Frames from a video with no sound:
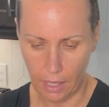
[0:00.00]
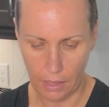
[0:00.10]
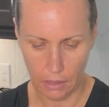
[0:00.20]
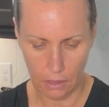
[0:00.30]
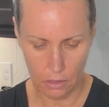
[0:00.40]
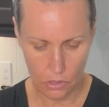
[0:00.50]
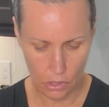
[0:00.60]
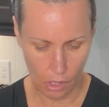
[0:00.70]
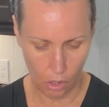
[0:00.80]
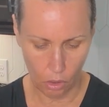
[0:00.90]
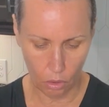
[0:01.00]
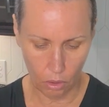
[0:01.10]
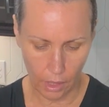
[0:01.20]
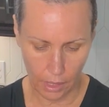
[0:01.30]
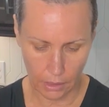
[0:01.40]
onions, a whole
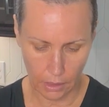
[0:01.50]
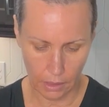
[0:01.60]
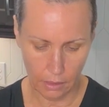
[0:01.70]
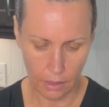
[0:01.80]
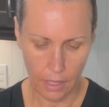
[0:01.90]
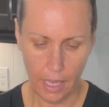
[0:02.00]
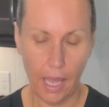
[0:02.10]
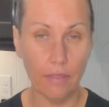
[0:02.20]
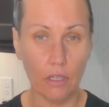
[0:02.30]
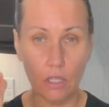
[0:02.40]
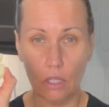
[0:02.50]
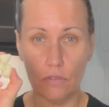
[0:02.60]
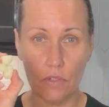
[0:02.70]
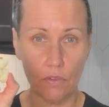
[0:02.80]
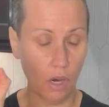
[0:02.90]
onion, and the
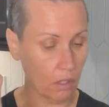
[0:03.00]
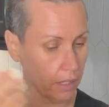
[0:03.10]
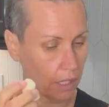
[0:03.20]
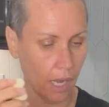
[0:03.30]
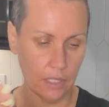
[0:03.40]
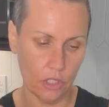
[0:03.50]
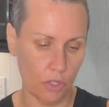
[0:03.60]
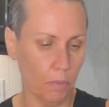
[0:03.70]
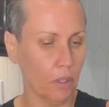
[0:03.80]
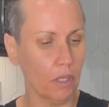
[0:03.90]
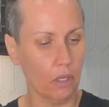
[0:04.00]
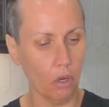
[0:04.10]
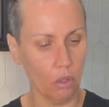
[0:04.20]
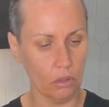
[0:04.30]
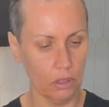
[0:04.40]
cloves of garlic I just put in
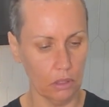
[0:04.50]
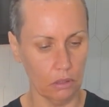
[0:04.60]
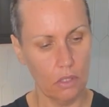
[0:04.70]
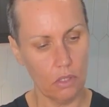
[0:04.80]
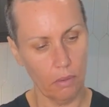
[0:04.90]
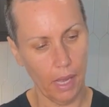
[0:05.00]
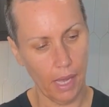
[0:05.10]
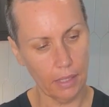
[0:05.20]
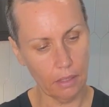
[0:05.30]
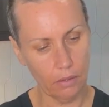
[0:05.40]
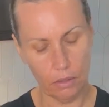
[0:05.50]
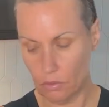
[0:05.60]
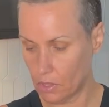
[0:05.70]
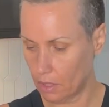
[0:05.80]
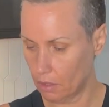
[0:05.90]
whole too. So adding
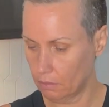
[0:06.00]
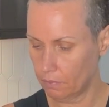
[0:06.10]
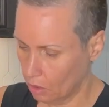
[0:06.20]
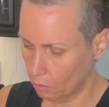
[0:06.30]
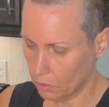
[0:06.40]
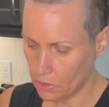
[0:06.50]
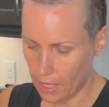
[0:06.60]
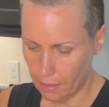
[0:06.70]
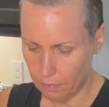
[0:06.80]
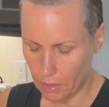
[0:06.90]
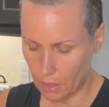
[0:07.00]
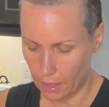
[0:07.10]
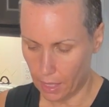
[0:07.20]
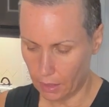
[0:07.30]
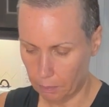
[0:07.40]
those in. We'll save the
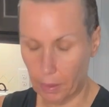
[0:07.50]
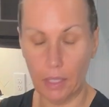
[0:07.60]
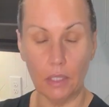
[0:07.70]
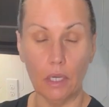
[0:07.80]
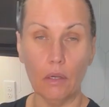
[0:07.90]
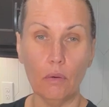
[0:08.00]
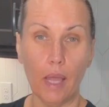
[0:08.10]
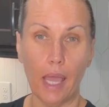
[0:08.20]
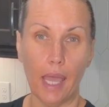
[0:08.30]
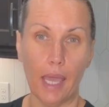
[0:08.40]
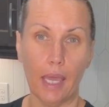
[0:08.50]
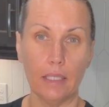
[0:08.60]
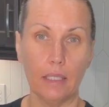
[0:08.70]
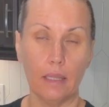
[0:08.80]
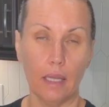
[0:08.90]
jalapeno
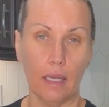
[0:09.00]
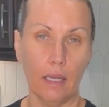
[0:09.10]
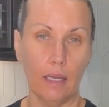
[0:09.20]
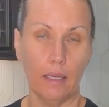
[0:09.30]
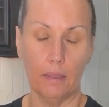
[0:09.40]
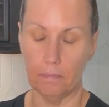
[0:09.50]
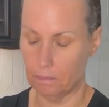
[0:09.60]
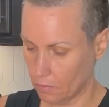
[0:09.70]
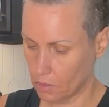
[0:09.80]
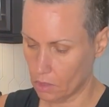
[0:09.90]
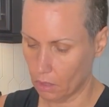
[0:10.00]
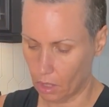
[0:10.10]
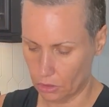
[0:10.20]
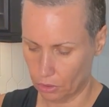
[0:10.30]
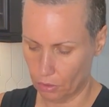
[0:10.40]
and the
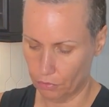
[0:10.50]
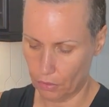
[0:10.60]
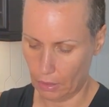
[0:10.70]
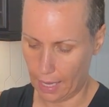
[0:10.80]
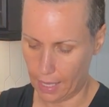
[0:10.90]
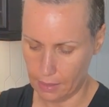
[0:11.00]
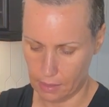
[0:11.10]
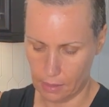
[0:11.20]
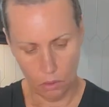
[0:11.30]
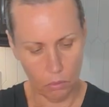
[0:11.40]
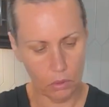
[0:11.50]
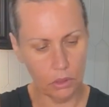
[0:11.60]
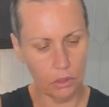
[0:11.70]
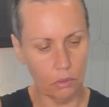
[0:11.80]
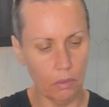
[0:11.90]
cilantro for last. We'll
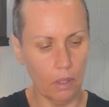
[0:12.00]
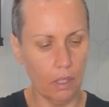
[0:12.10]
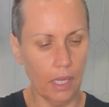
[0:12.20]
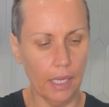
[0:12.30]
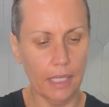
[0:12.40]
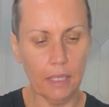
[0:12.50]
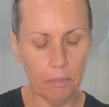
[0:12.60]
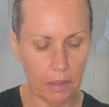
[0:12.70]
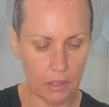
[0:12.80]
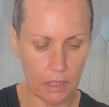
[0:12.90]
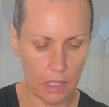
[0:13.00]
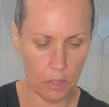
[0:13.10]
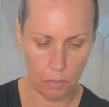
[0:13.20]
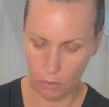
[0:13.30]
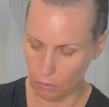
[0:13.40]
do a heaping
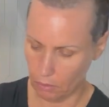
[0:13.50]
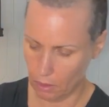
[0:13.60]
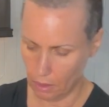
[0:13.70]
teaspoon